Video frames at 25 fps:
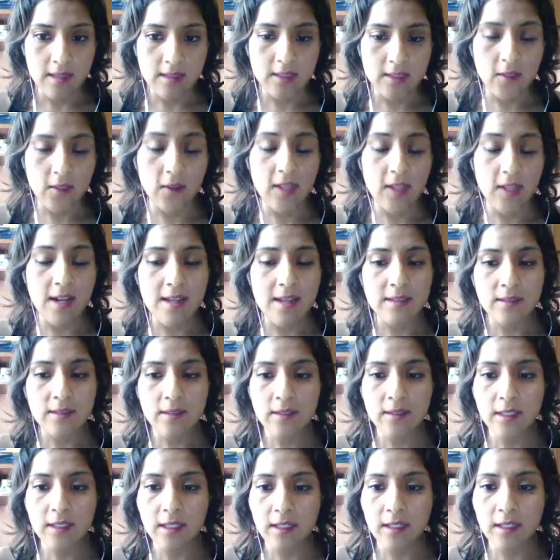So the
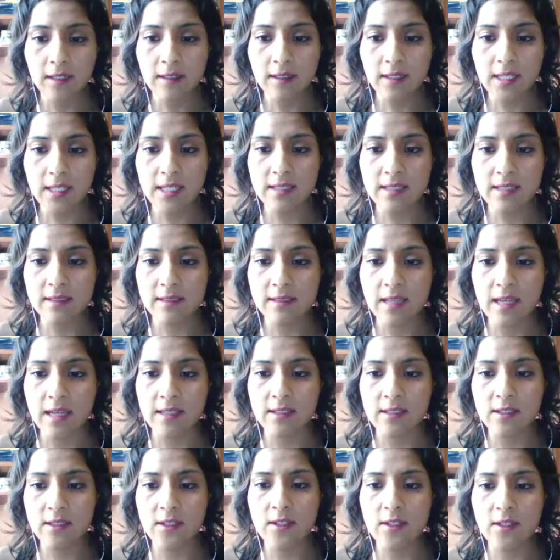lesson here is
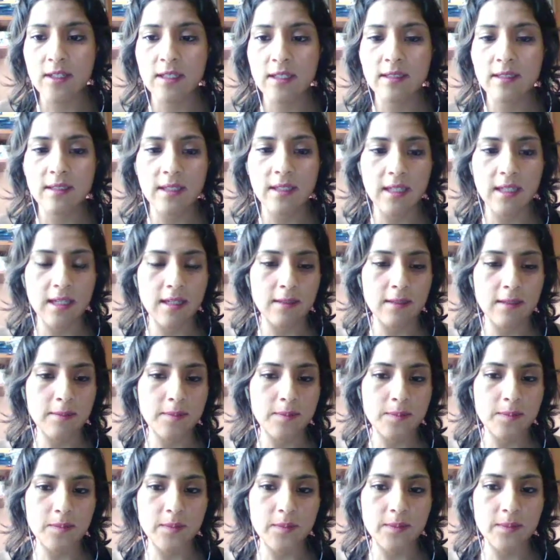that you
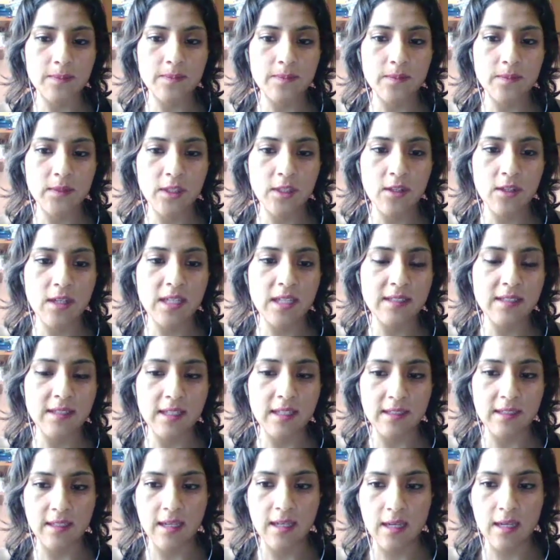can
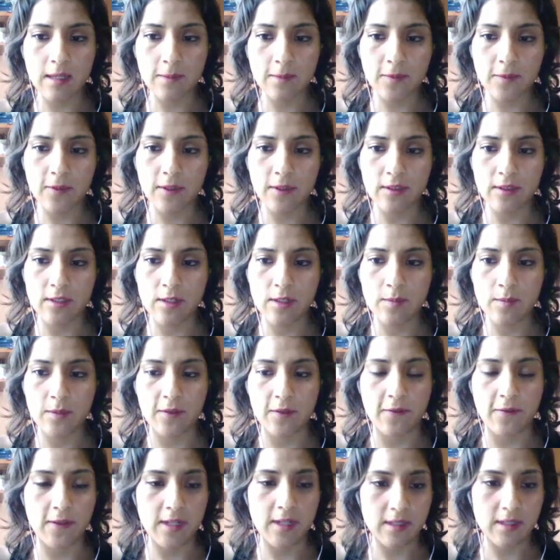get help from your
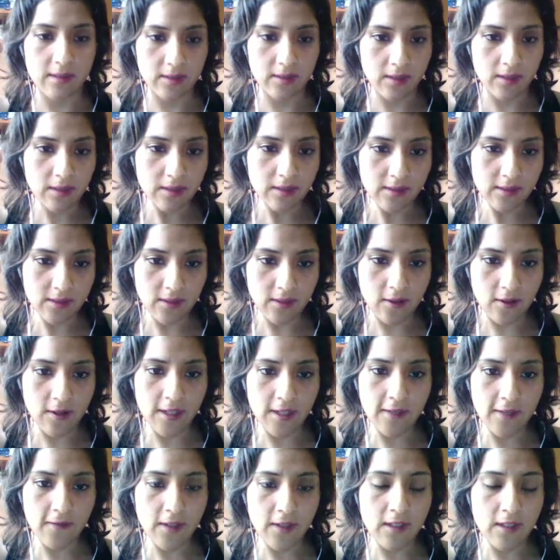professors or
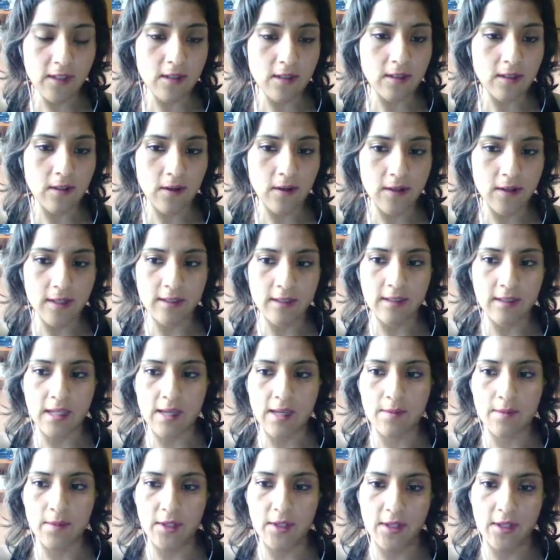even your current
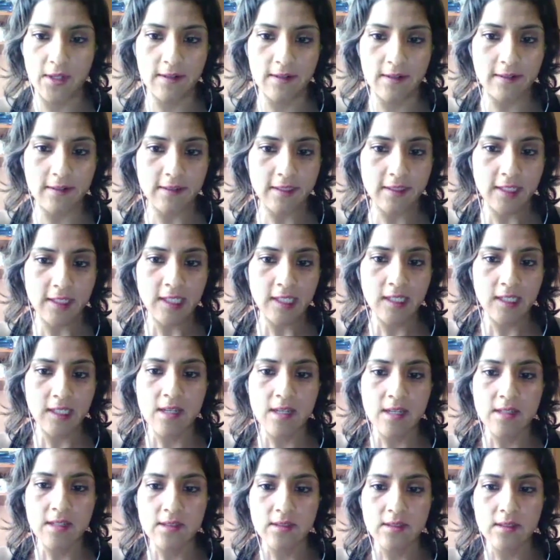employer.
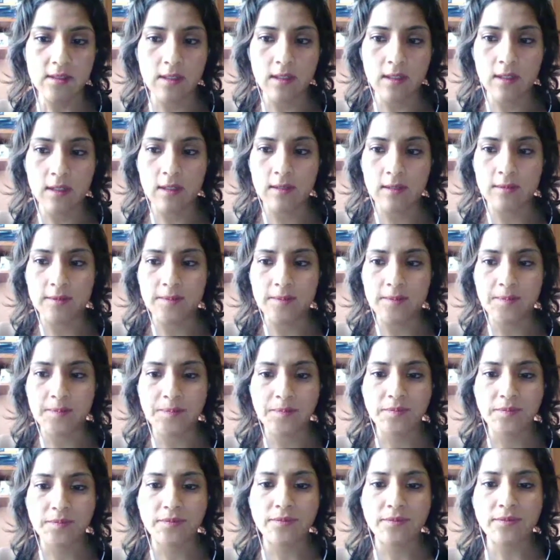So
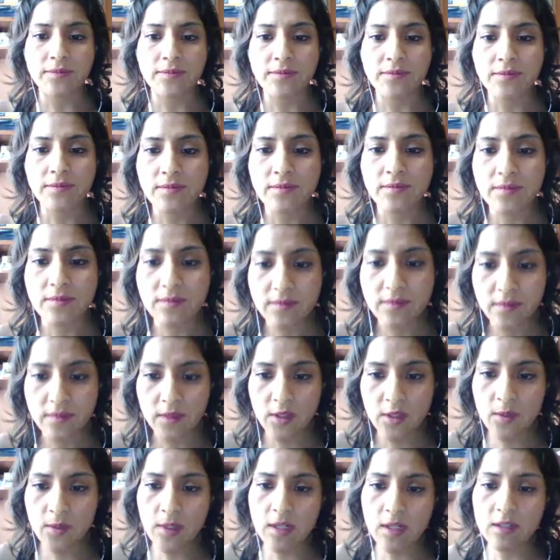
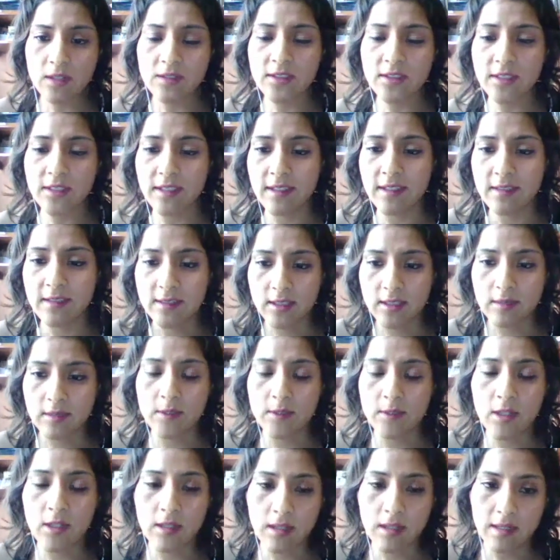you would also need
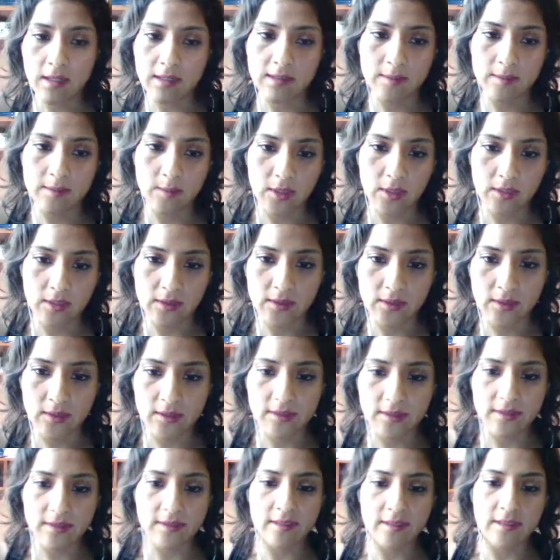some local
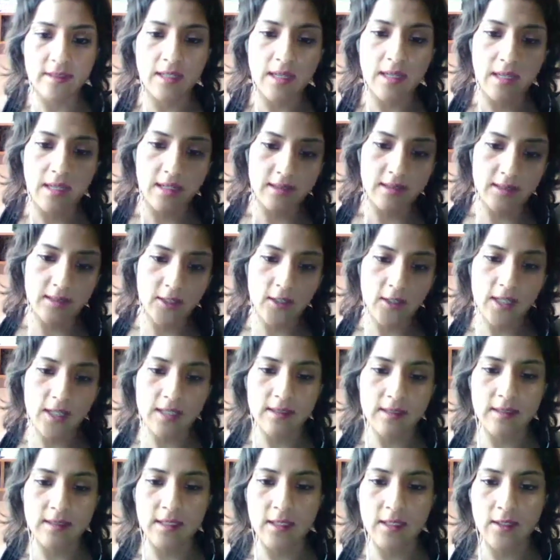sponsors, as you
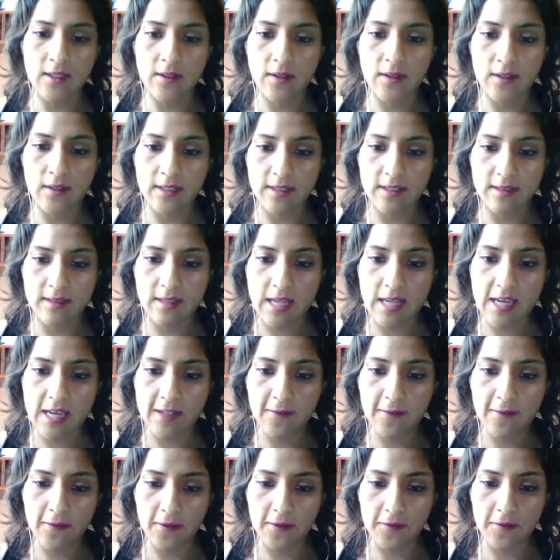can see on
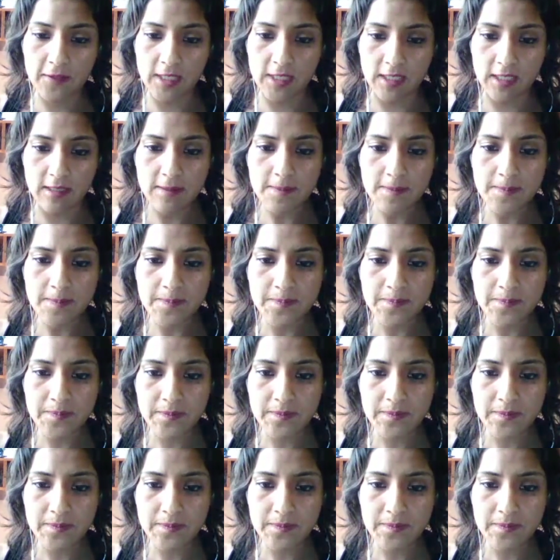slide 15.